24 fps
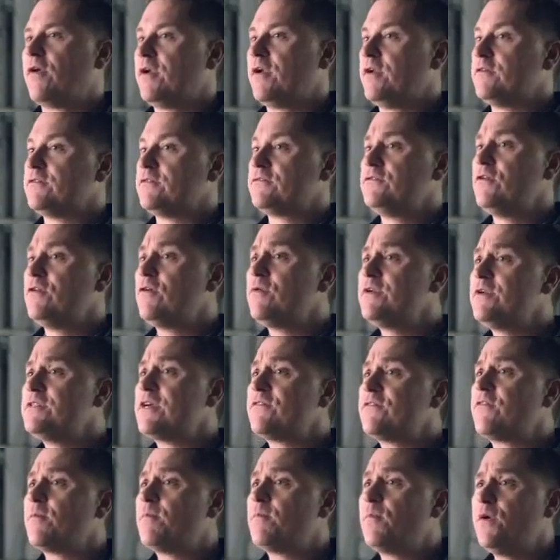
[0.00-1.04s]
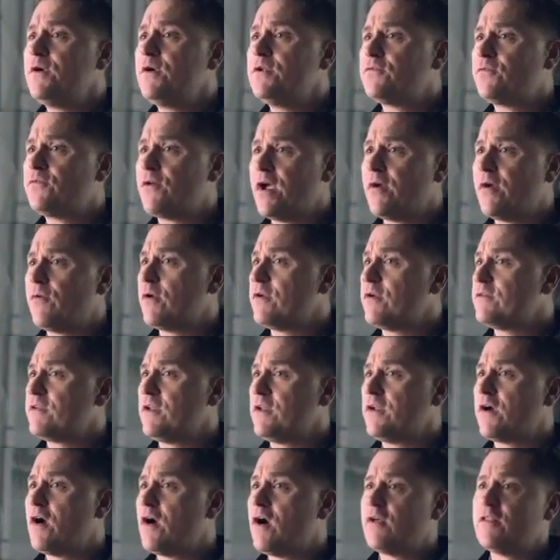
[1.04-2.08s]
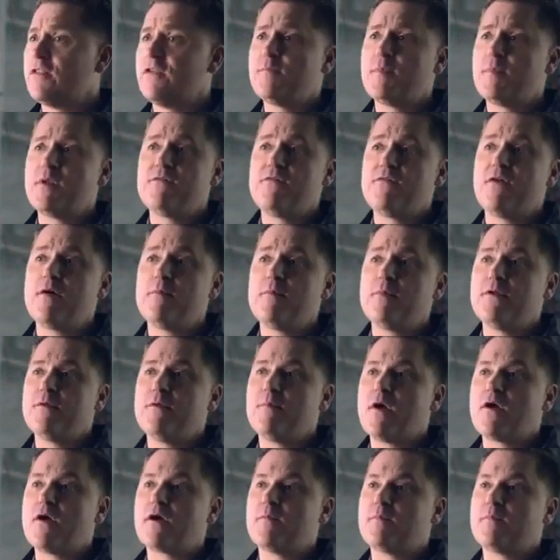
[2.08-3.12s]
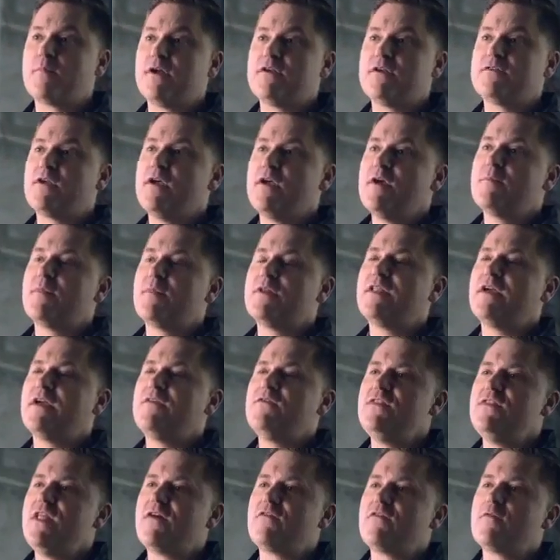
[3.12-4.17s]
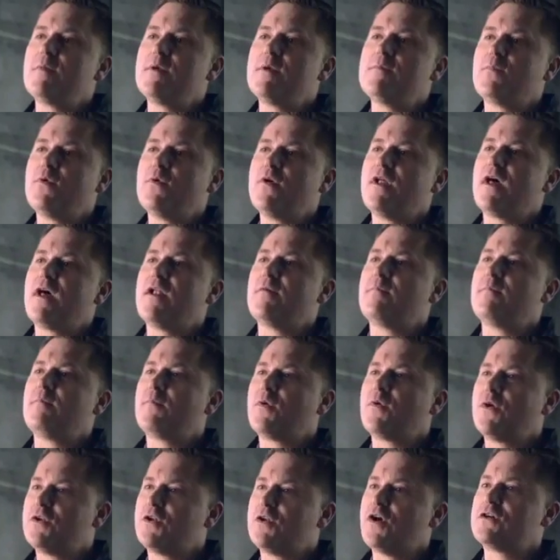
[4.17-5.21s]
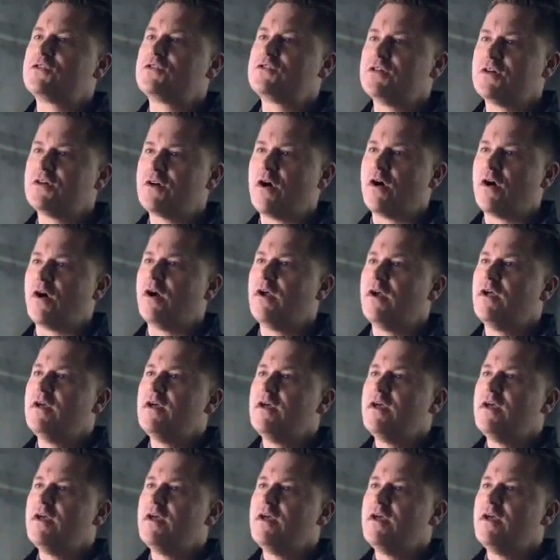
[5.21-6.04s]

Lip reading: radials. No one's ever put drag radials on a car. They've been available in the marketplace, but they've never been put on a production car.